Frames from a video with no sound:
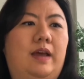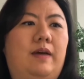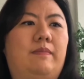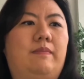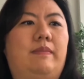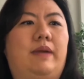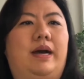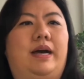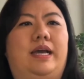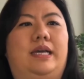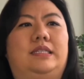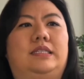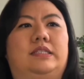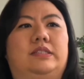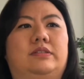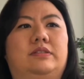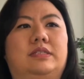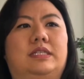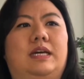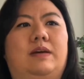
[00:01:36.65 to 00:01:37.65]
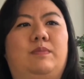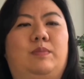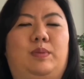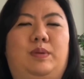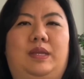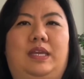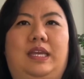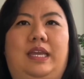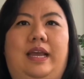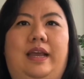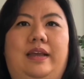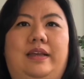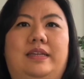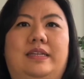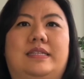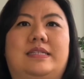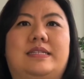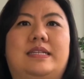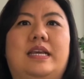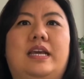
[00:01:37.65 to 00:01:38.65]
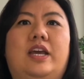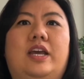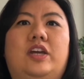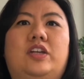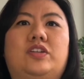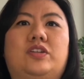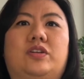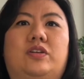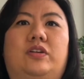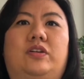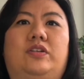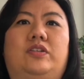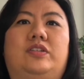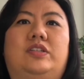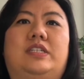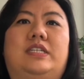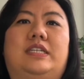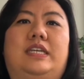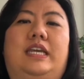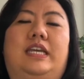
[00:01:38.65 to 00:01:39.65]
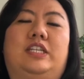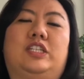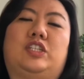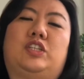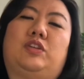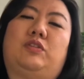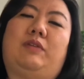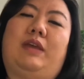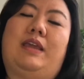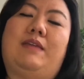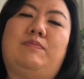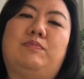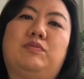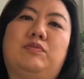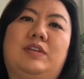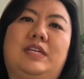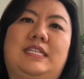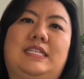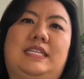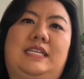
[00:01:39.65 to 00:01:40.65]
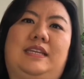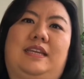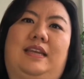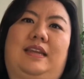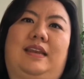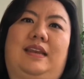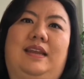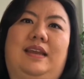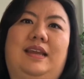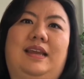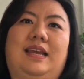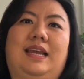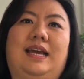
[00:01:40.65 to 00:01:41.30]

my little company has turned into a preteen.